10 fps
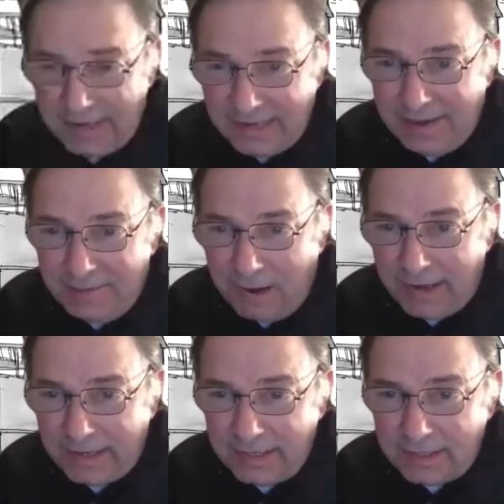My
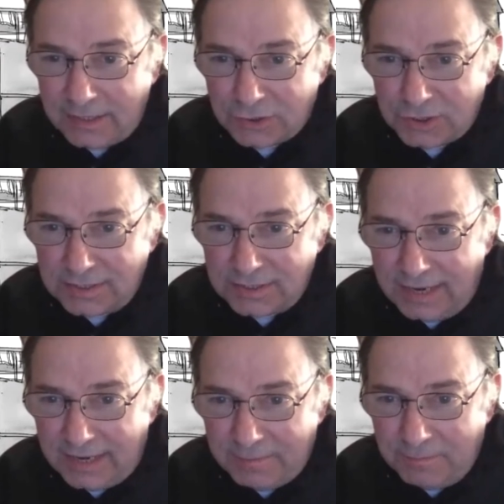Yiddish has
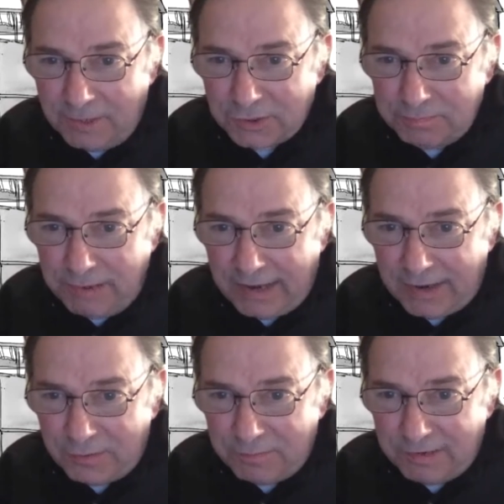gotten much
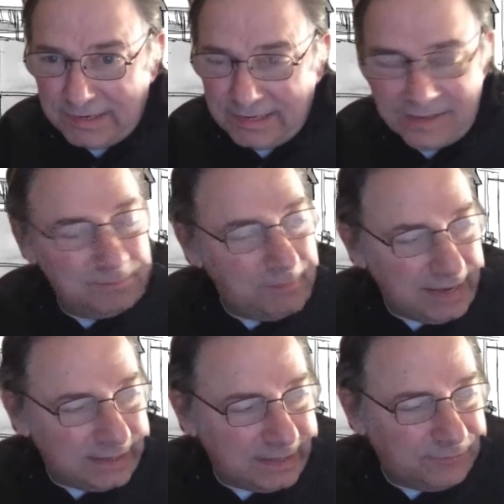better, but
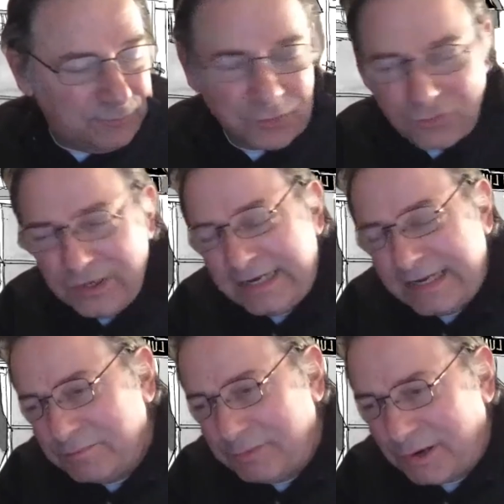mainly for
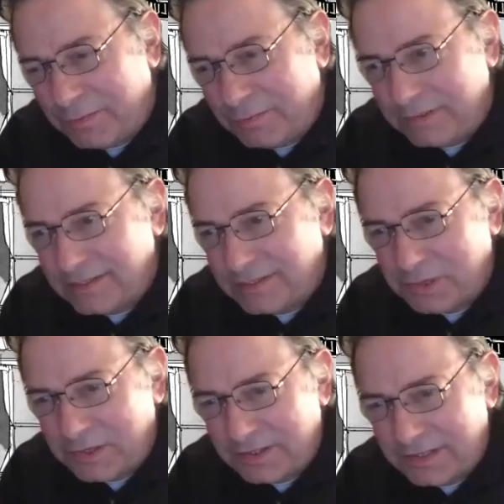reading purposes,
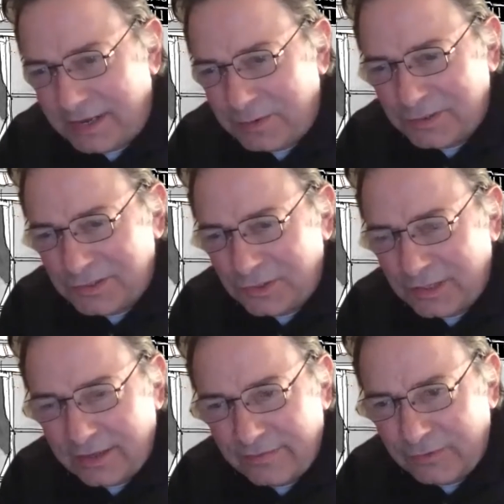because I was
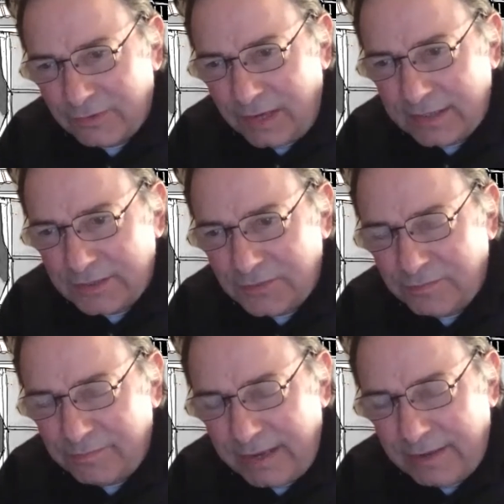looking through lots of
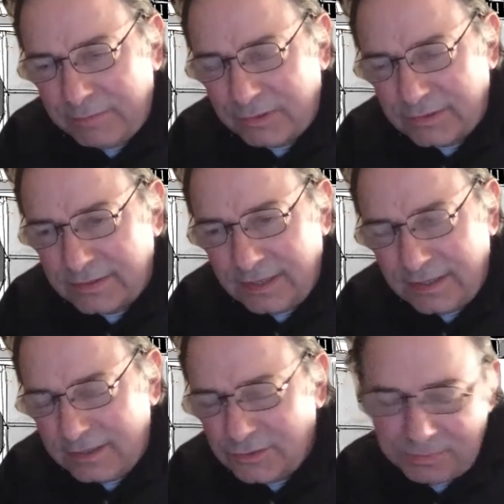papers,
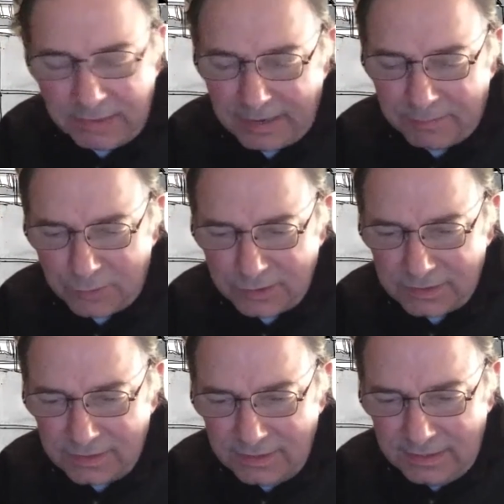newspapers.
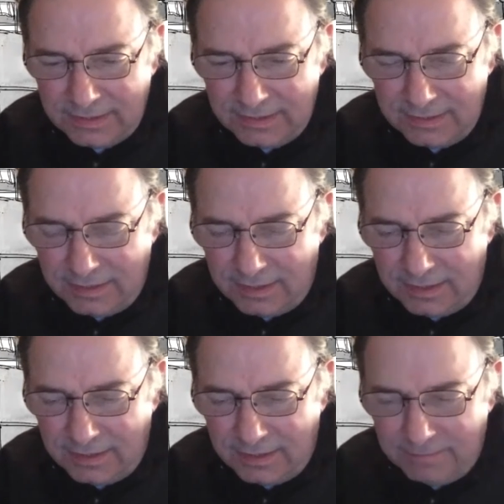
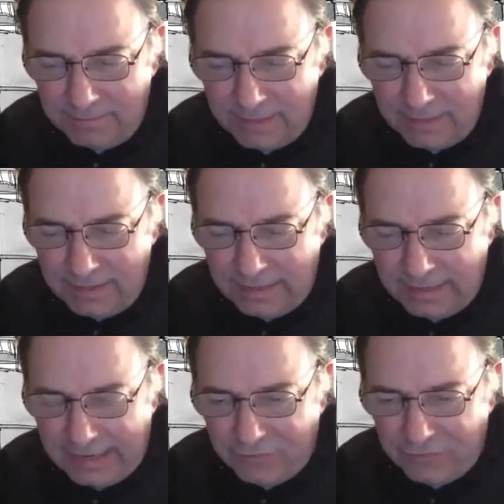
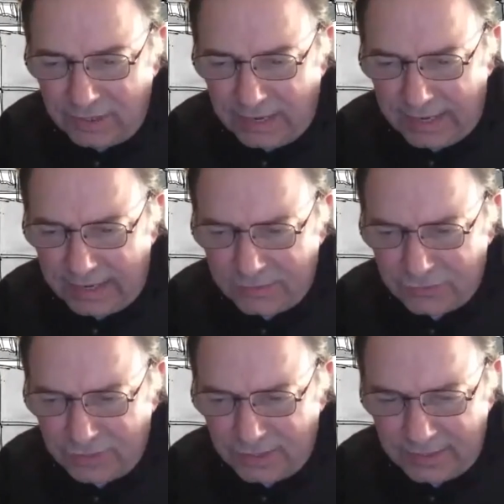And every night I
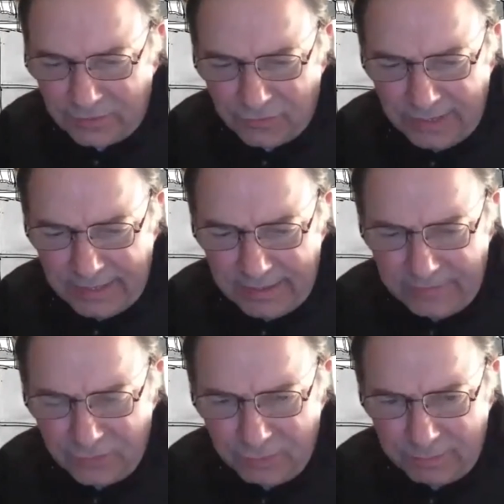try to read a
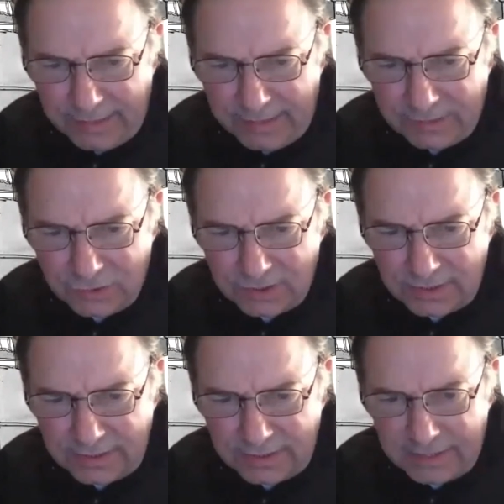few pages
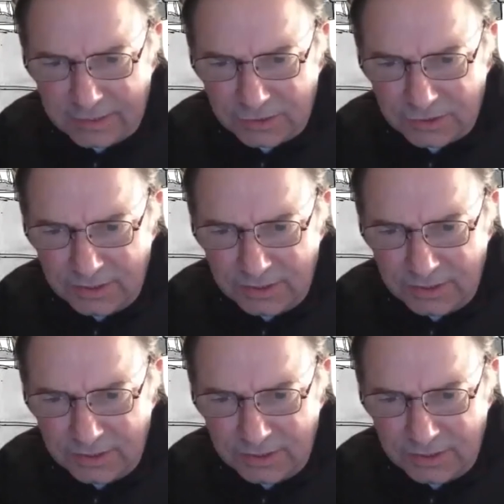in Yiddish.